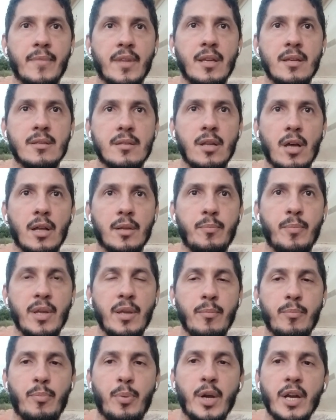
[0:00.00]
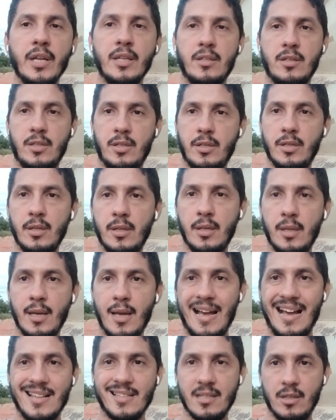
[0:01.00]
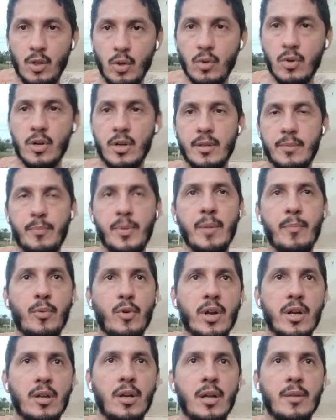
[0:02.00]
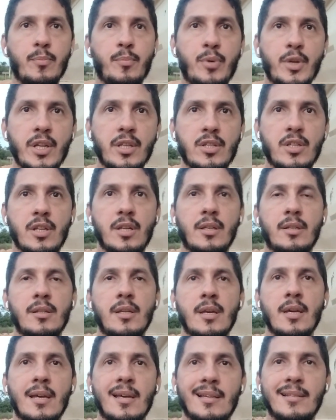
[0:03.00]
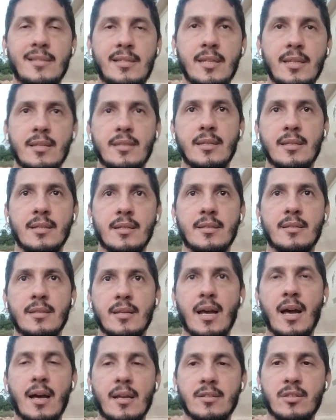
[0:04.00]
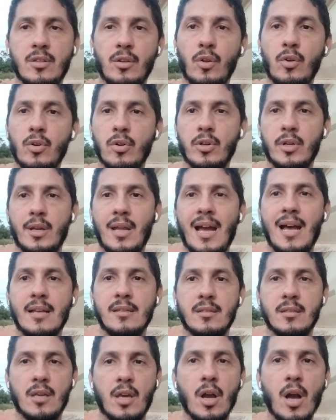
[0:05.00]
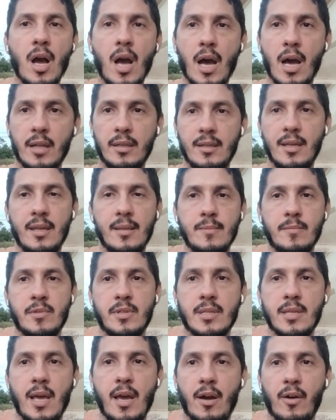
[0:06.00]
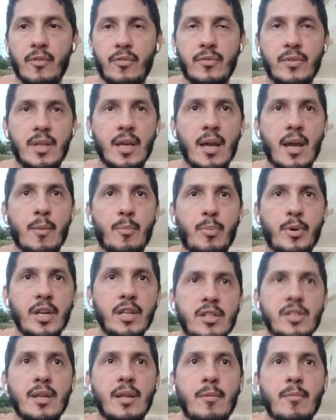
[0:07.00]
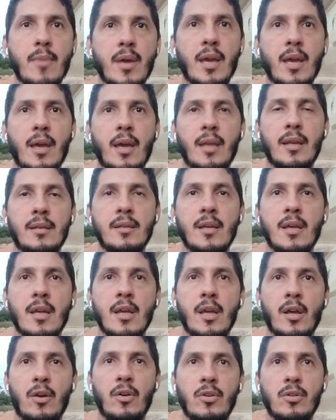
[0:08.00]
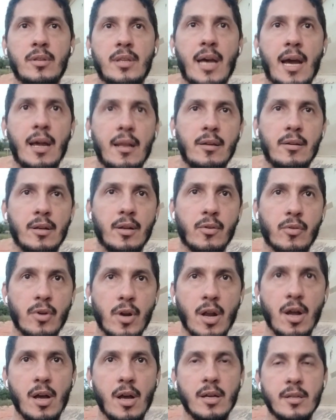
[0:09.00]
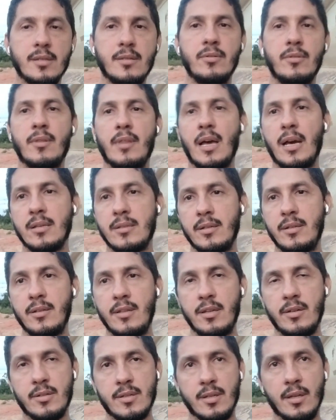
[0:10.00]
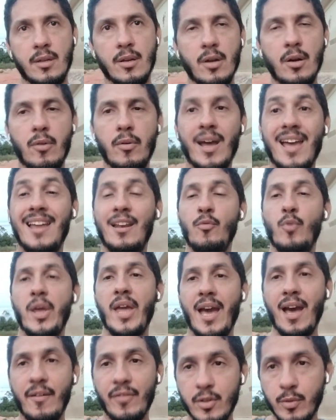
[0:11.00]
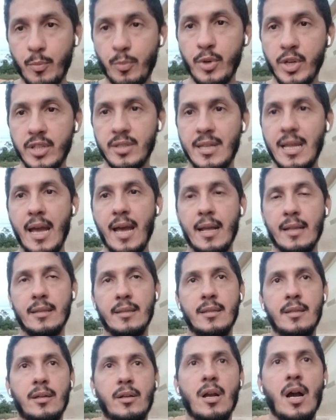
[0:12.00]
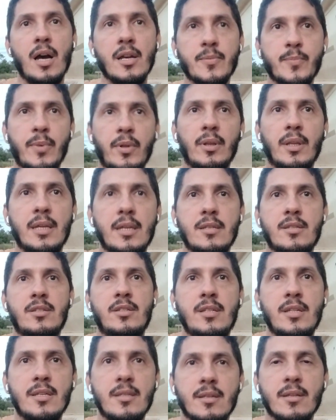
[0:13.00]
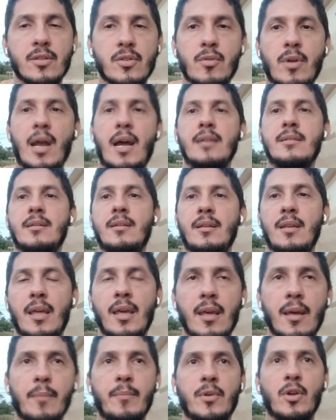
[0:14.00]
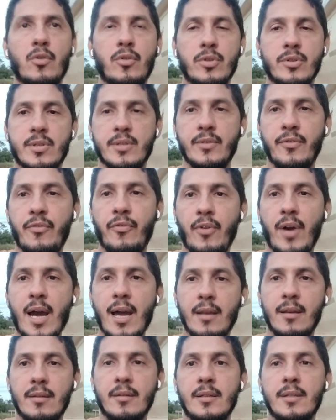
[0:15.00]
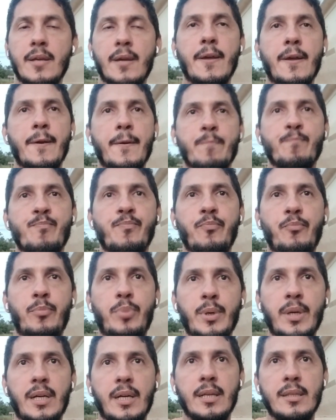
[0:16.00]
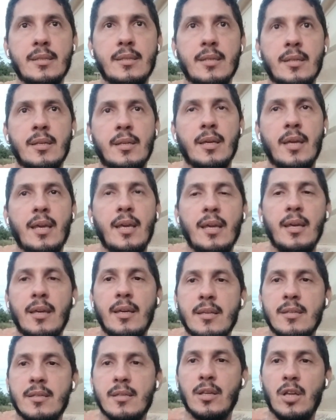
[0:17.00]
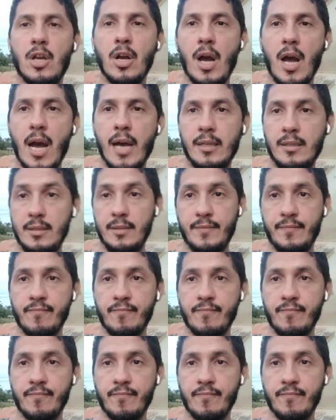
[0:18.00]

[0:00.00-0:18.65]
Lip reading: is not being preached as Lord. People are not preaching Jesus as Lord, as God Himself. They are preaching a man who died on the cross 2,000 years ago, and we have to preach that. The gospel is Jesus Christ and Him crucified. But He is God.